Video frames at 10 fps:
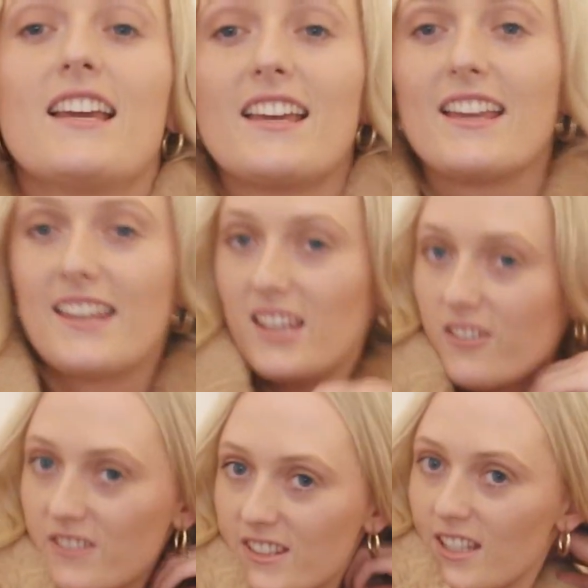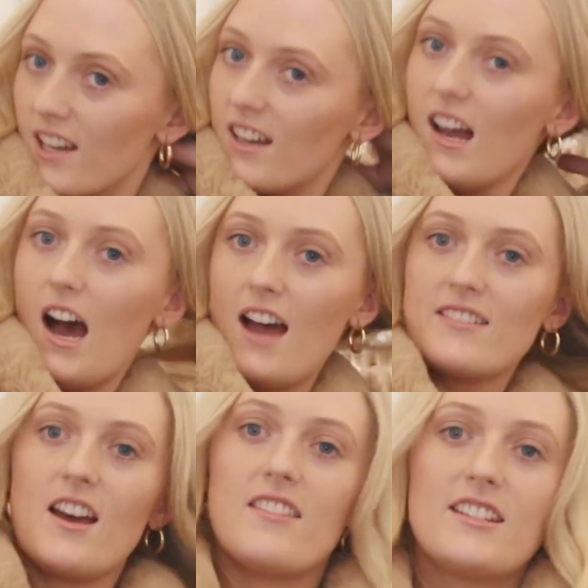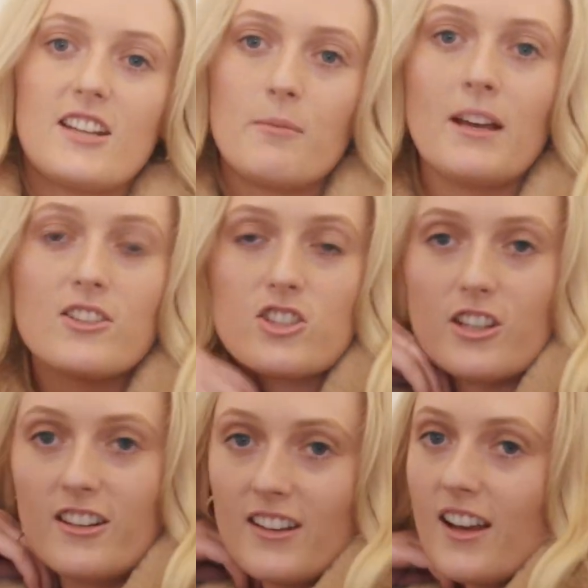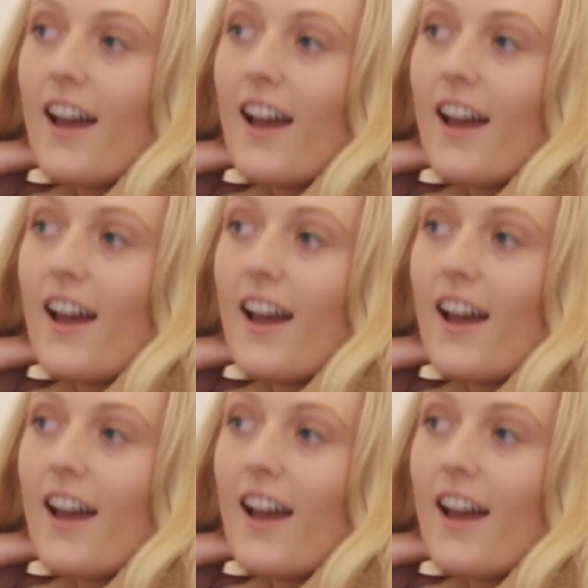It gives another dimension